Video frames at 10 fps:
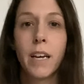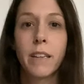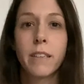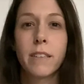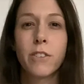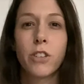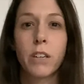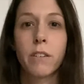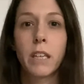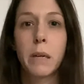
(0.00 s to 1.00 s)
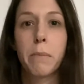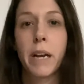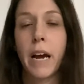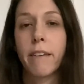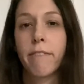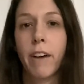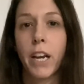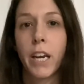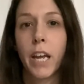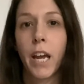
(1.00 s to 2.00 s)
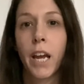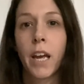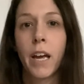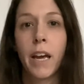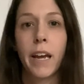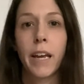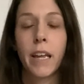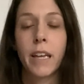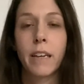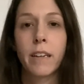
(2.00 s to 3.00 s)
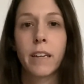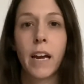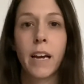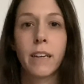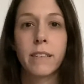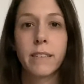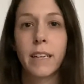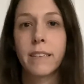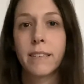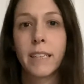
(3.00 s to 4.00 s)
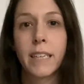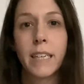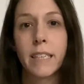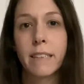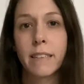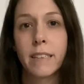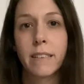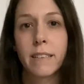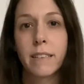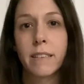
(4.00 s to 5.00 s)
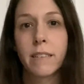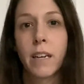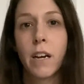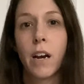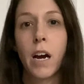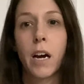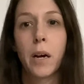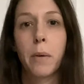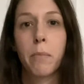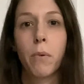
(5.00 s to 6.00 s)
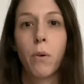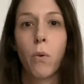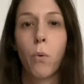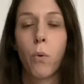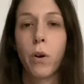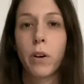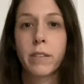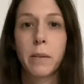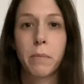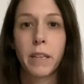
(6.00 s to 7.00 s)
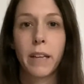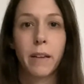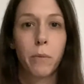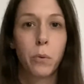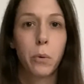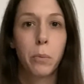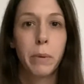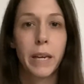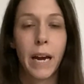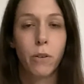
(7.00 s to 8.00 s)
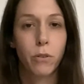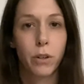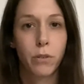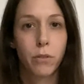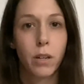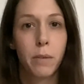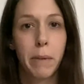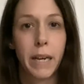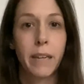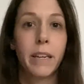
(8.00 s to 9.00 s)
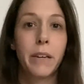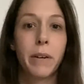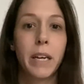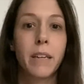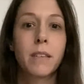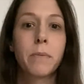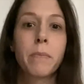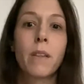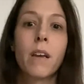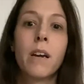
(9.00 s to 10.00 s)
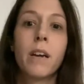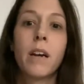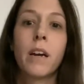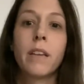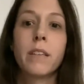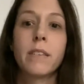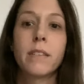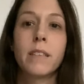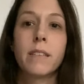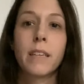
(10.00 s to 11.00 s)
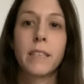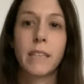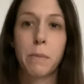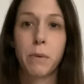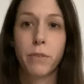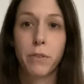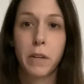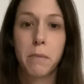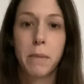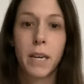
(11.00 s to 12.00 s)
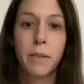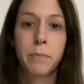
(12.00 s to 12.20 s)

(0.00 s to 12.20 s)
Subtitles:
This is generally a benign finding and has isolated incidences or something that will be outgrown by a neonate. This is a type of arrhythmia.